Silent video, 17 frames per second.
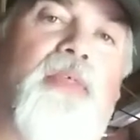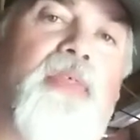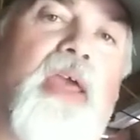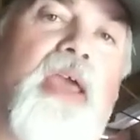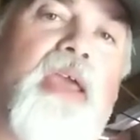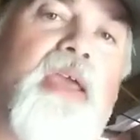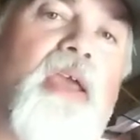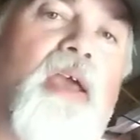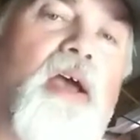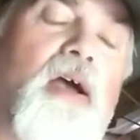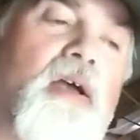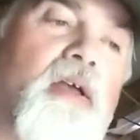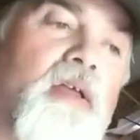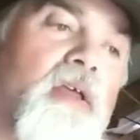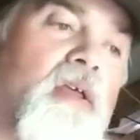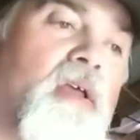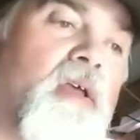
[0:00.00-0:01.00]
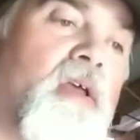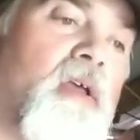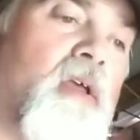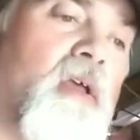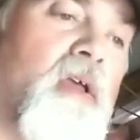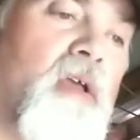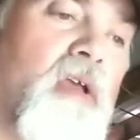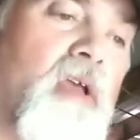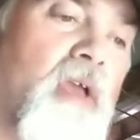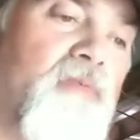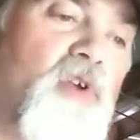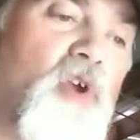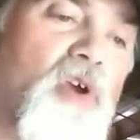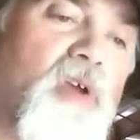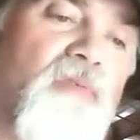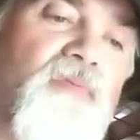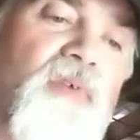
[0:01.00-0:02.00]
they if
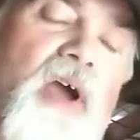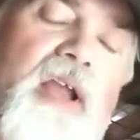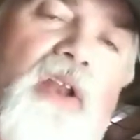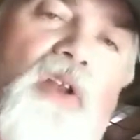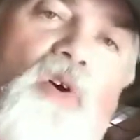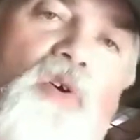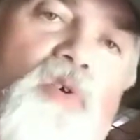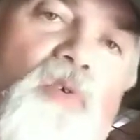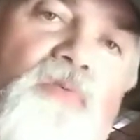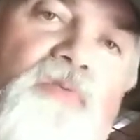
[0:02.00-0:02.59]
you can find local